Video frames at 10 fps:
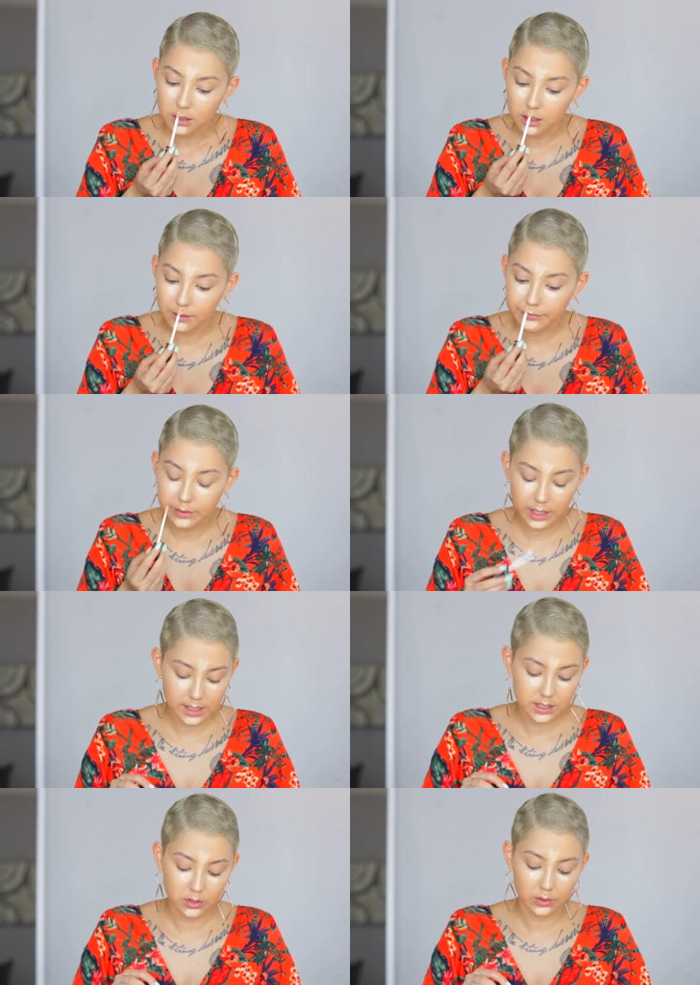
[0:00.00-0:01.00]
I feel like
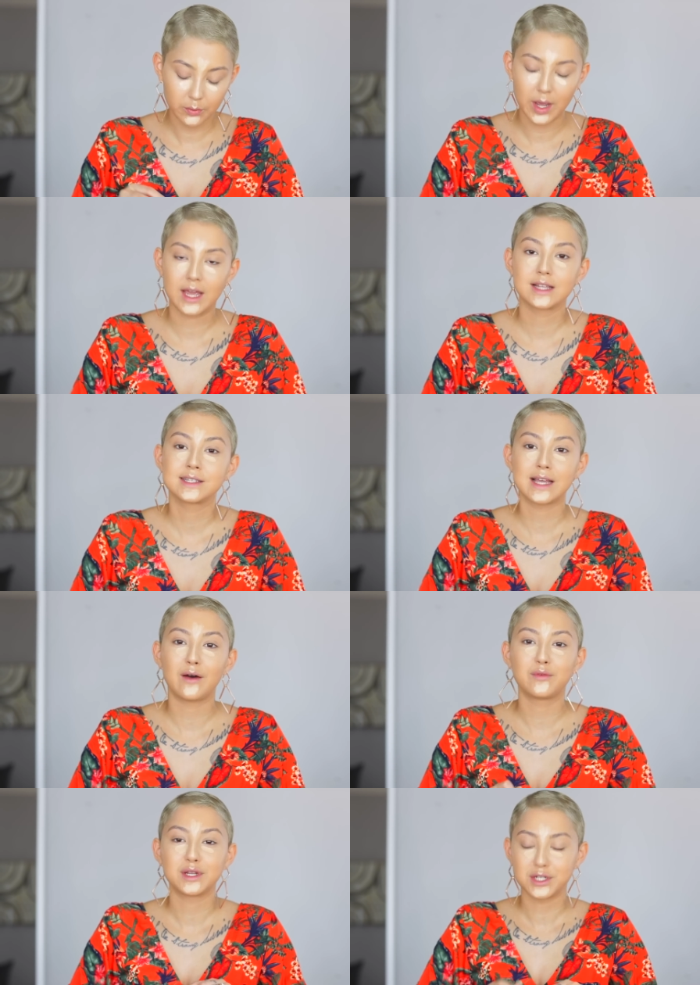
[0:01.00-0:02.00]
it's the only way I can
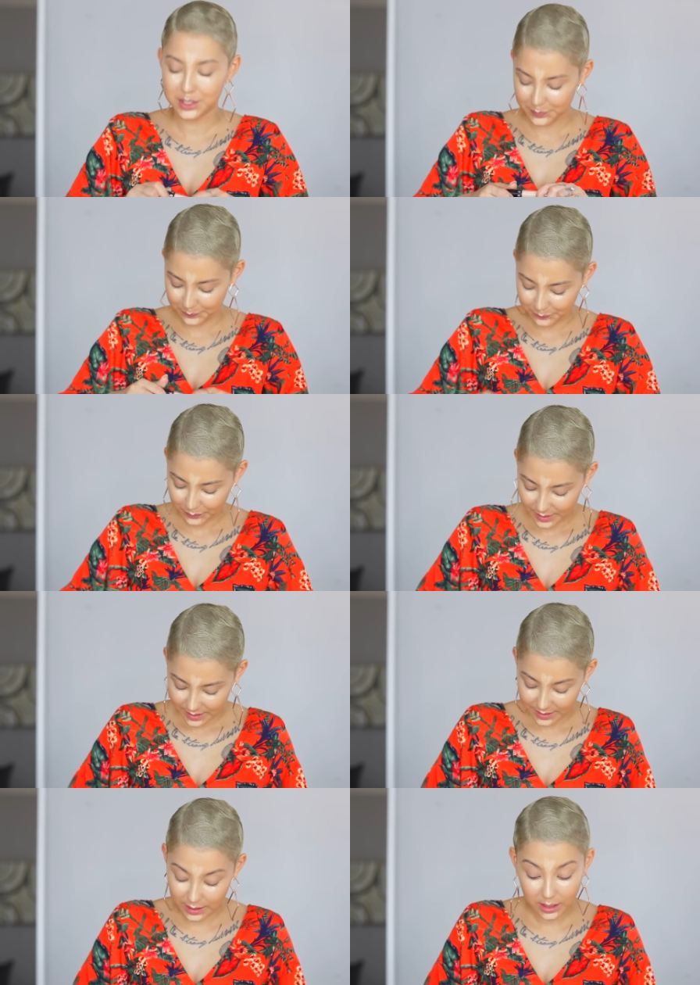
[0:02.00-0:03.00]
salvage
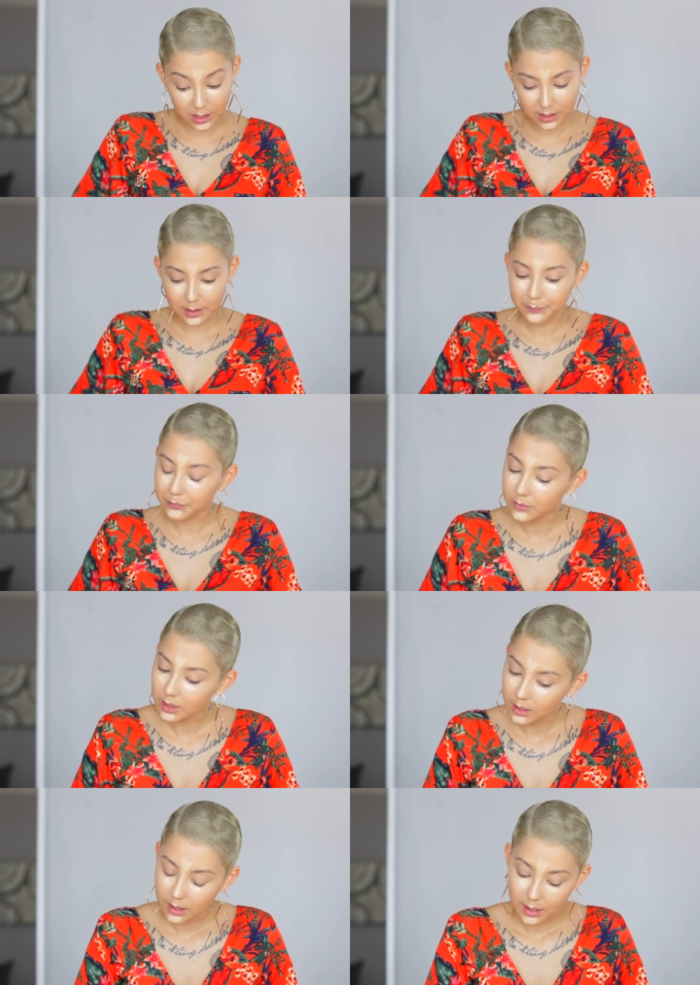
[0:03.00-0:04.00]
the look
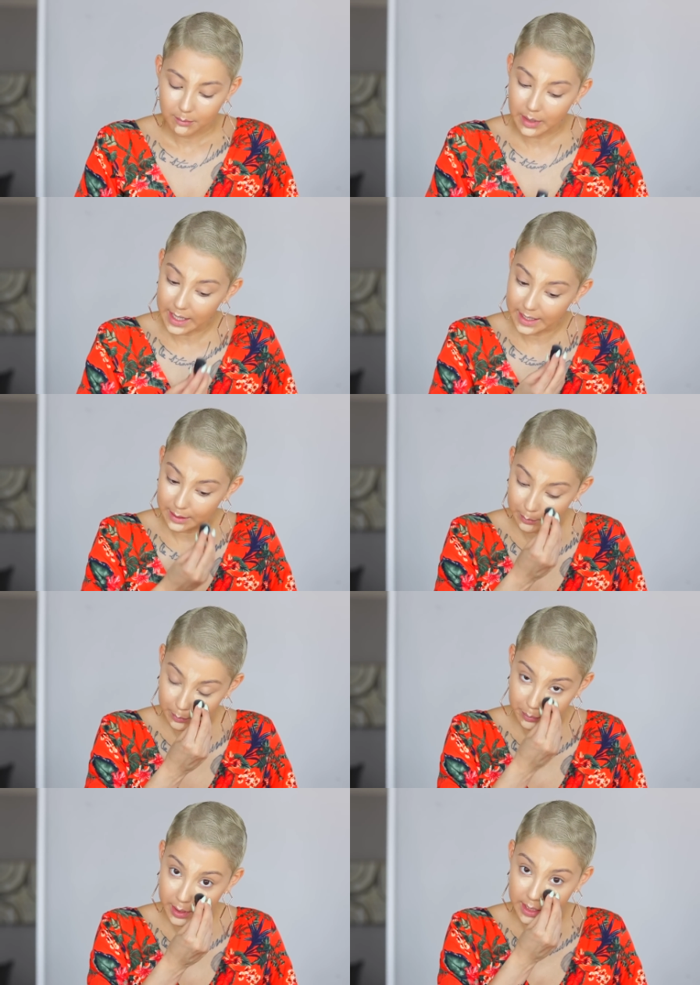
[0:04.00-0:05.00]
by
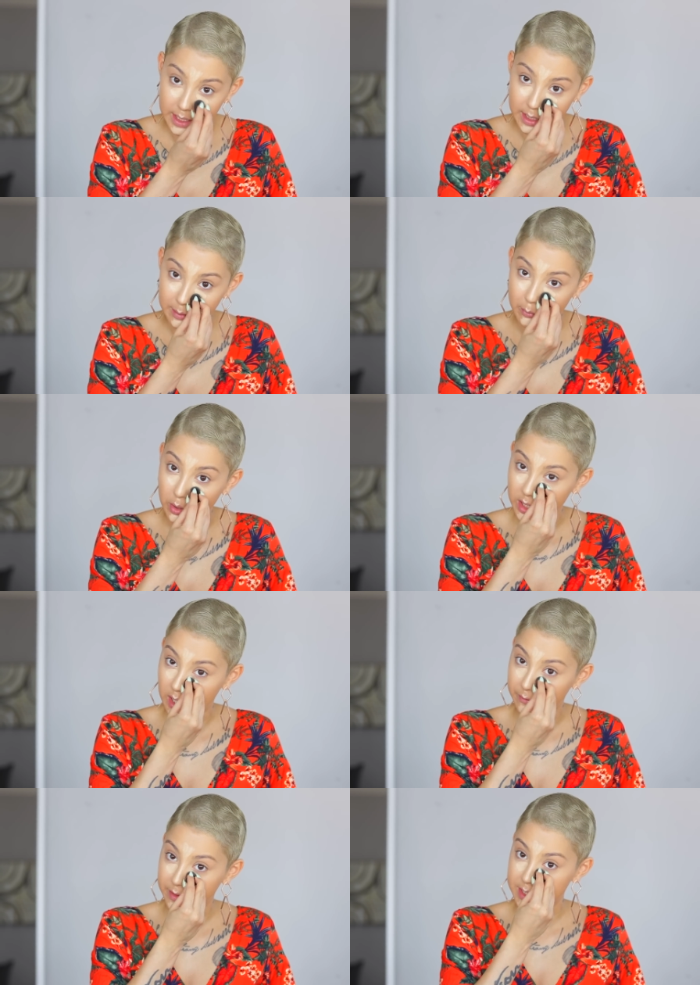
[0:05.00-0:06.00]
putting more
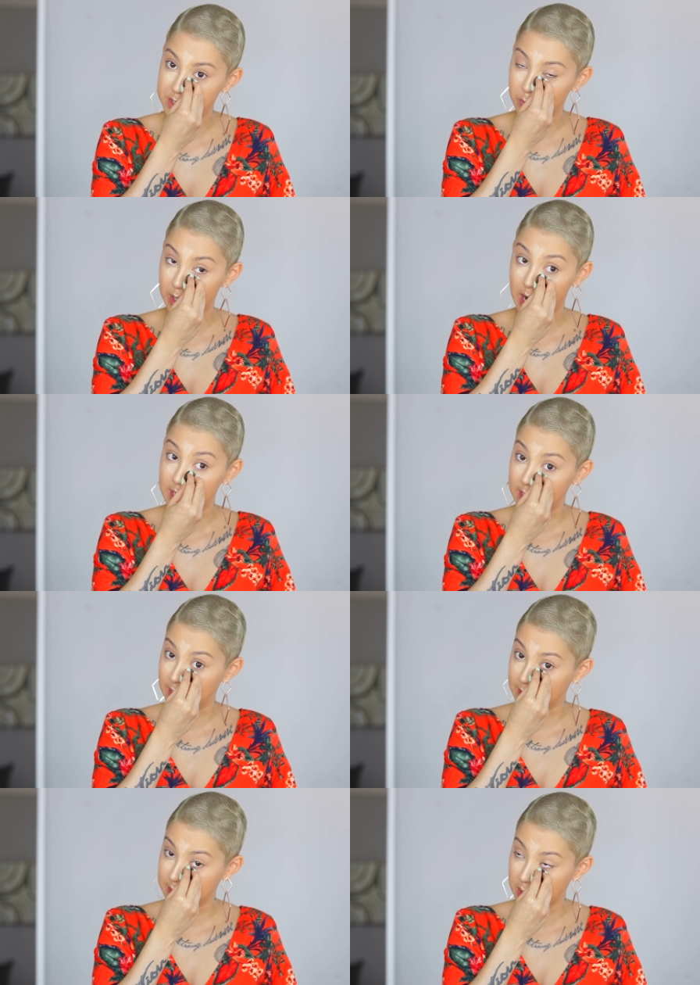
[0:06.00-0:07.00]
coverage where I need
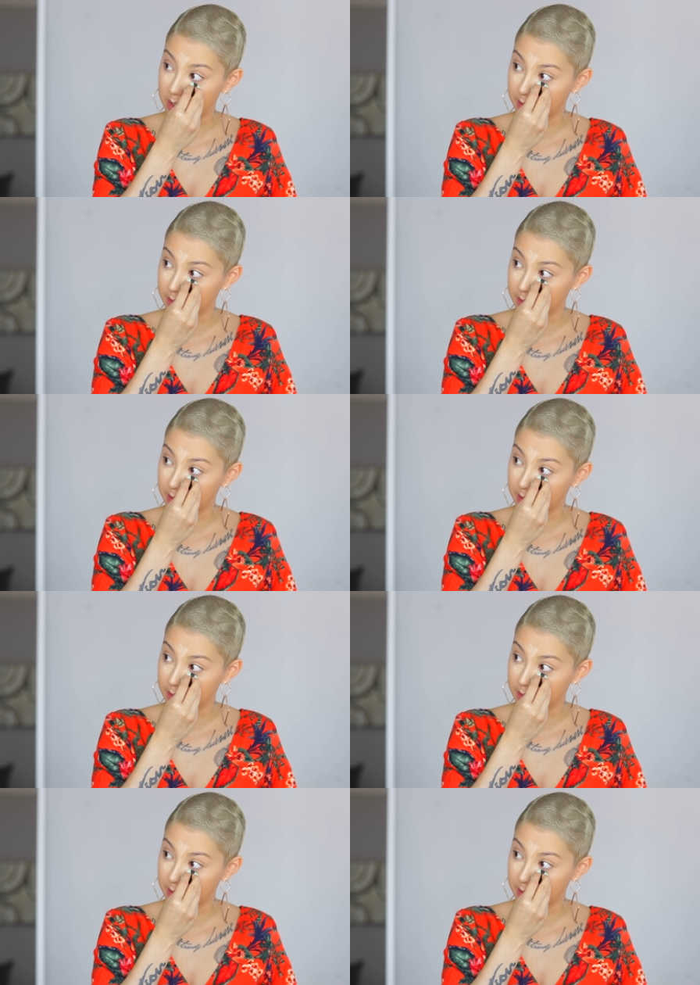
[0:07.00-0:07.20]
it.